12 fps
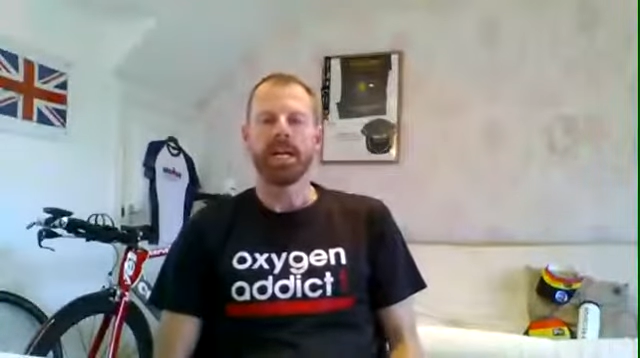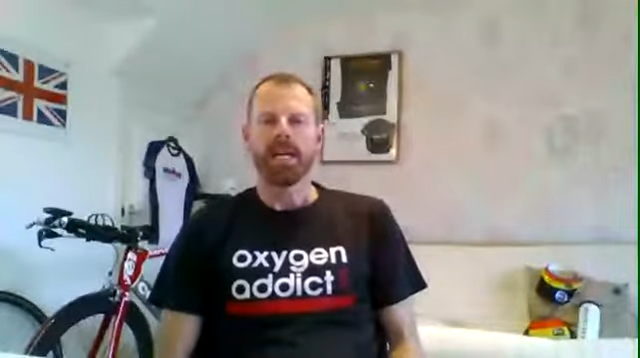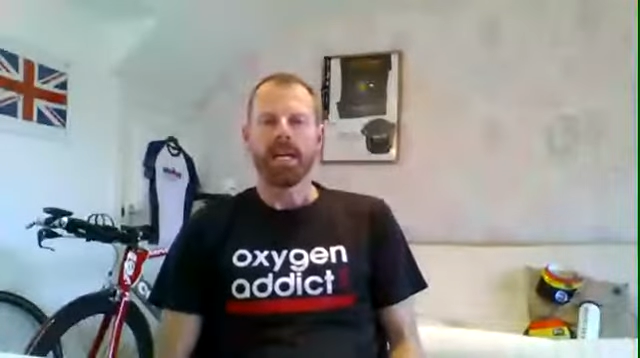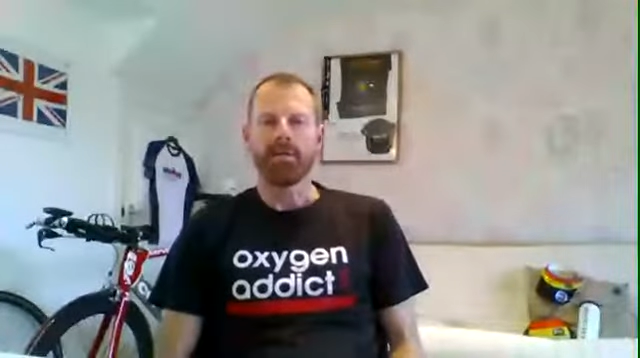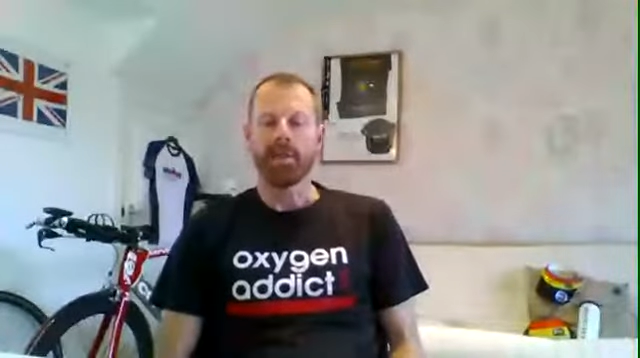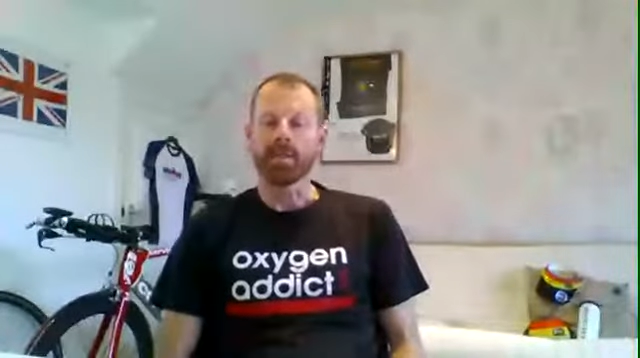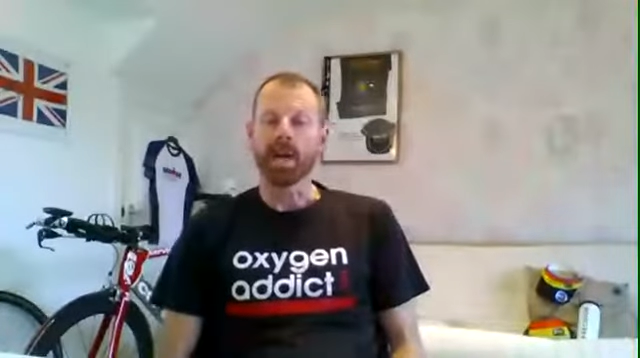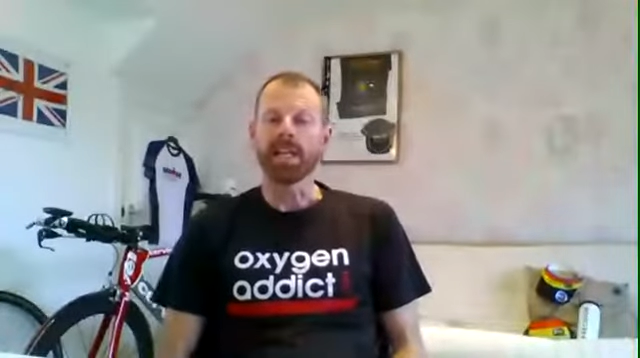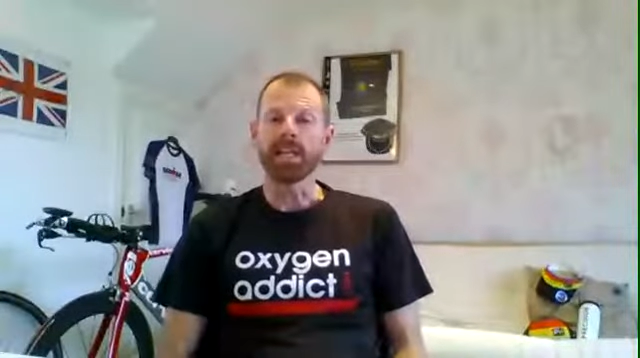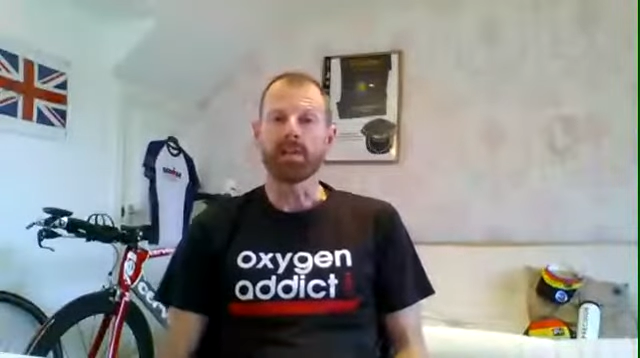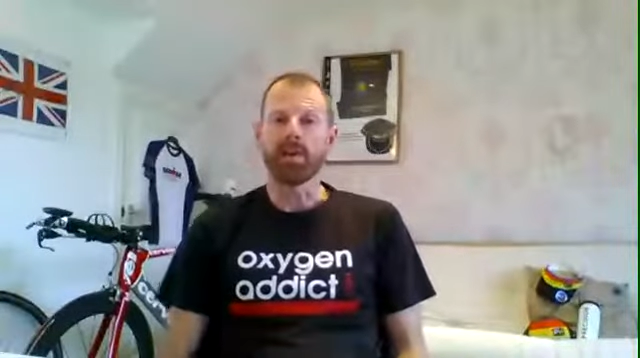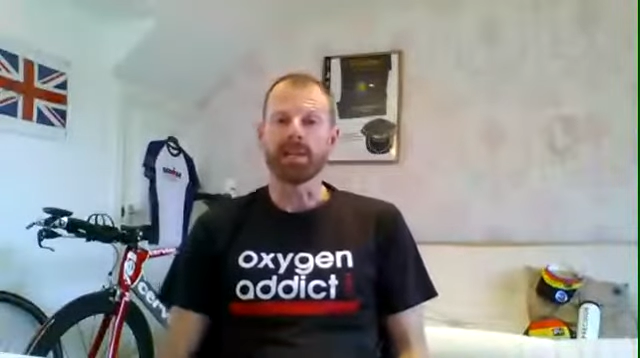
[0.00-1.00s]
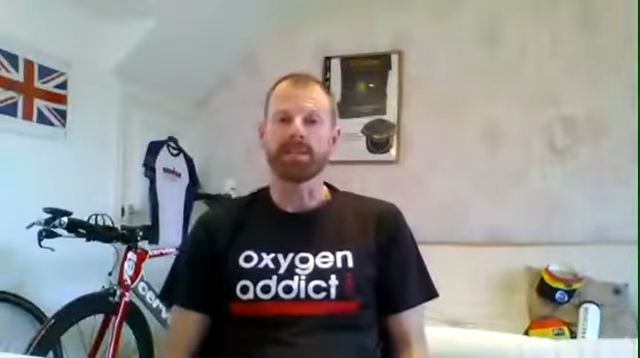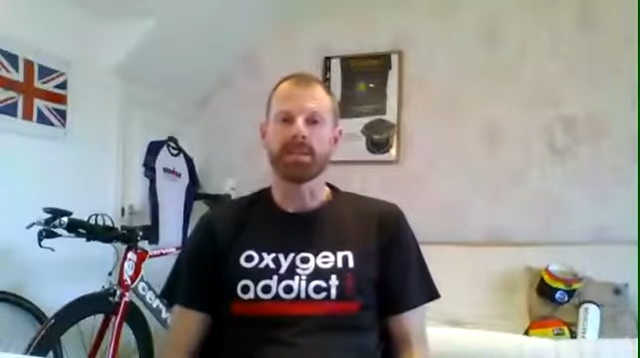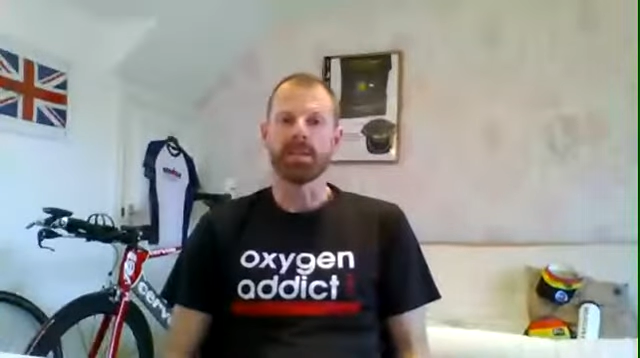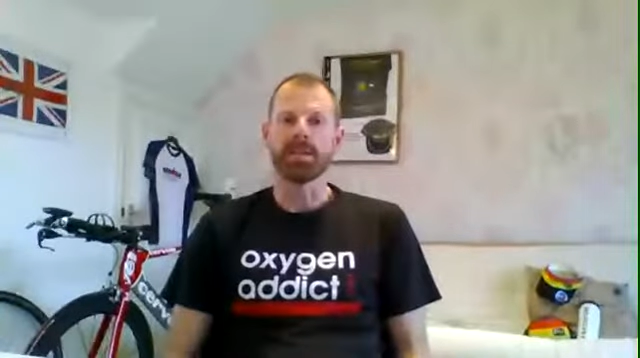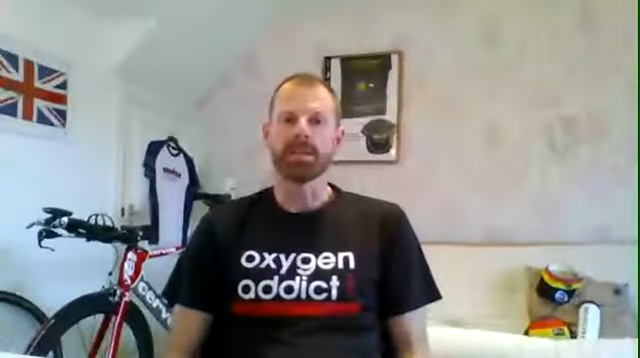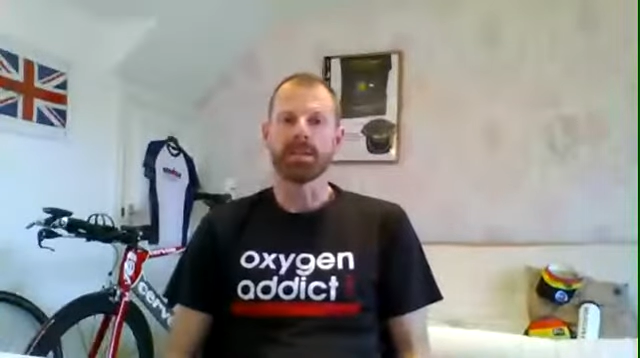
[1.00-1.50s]
if you've got any
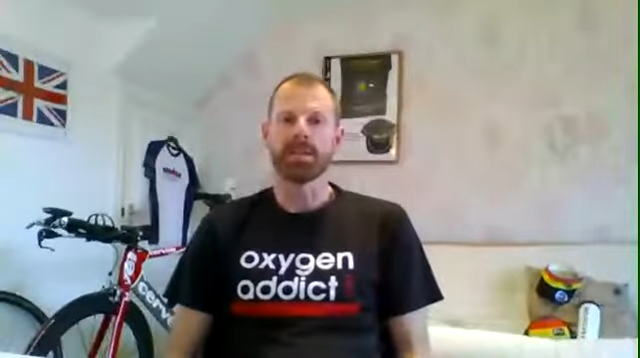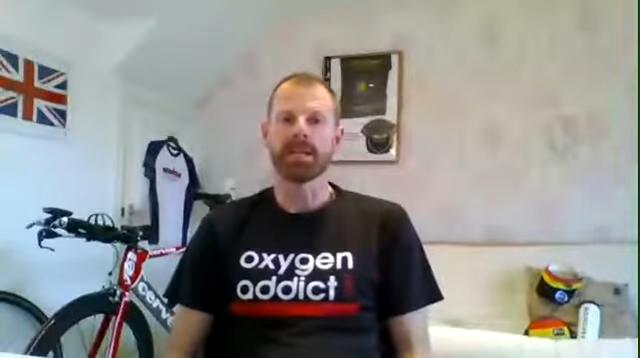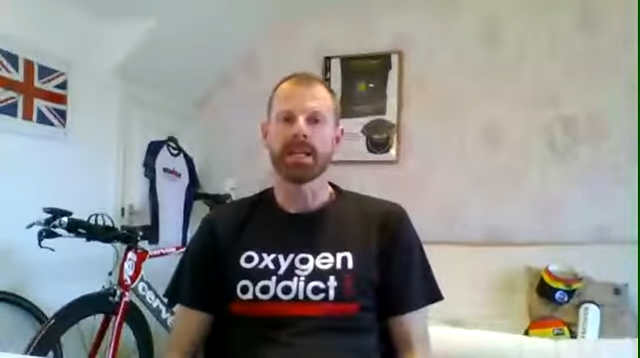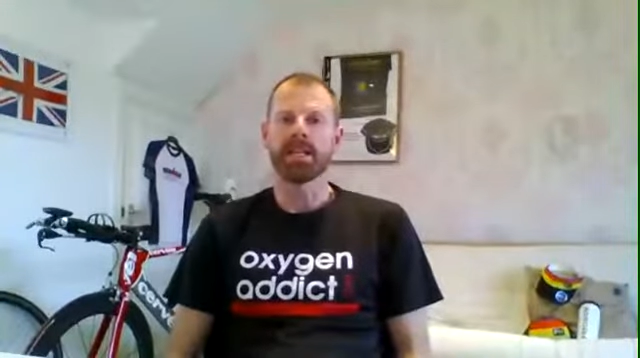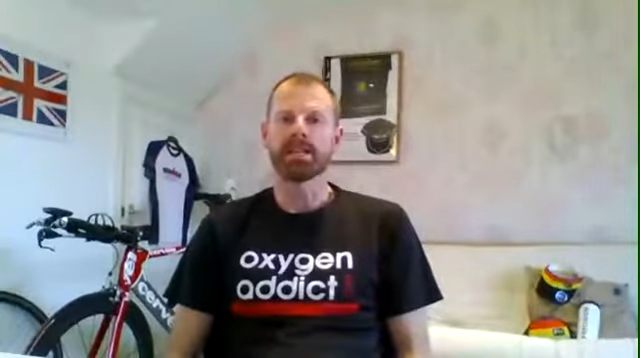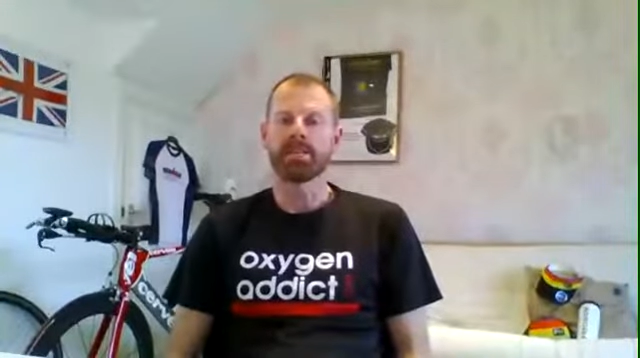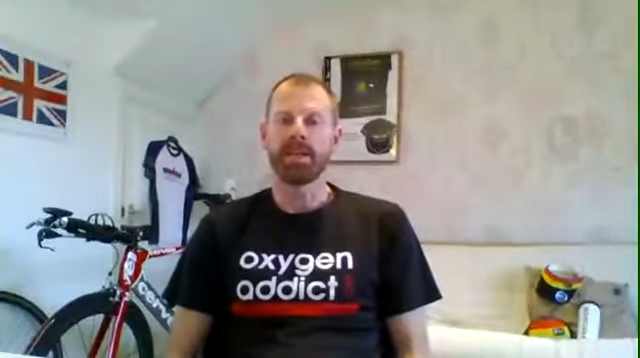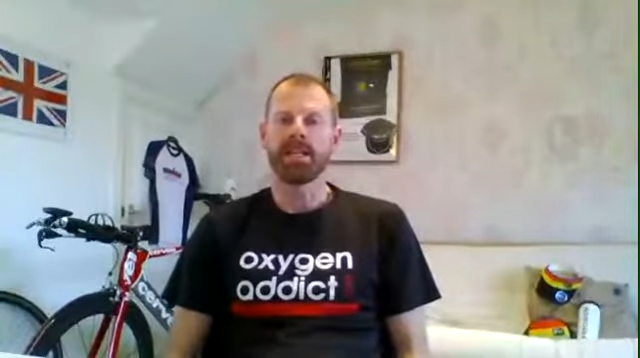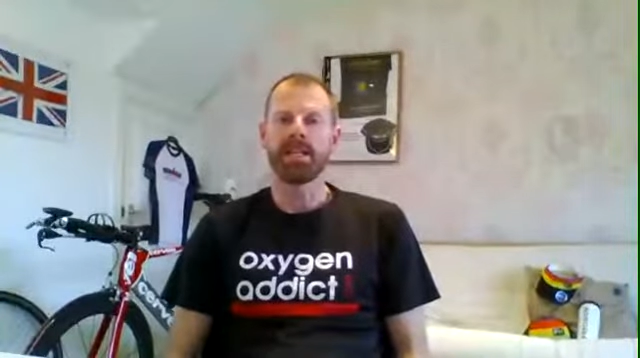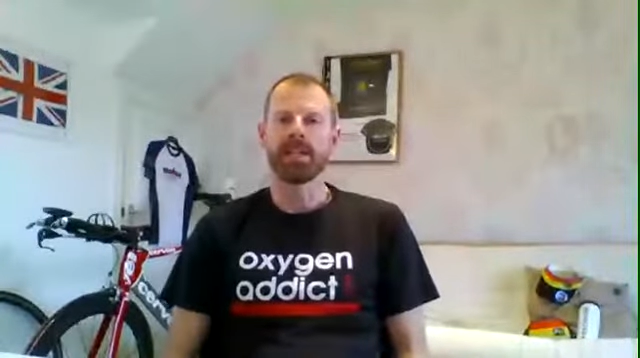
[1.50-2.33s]
questions, send them in.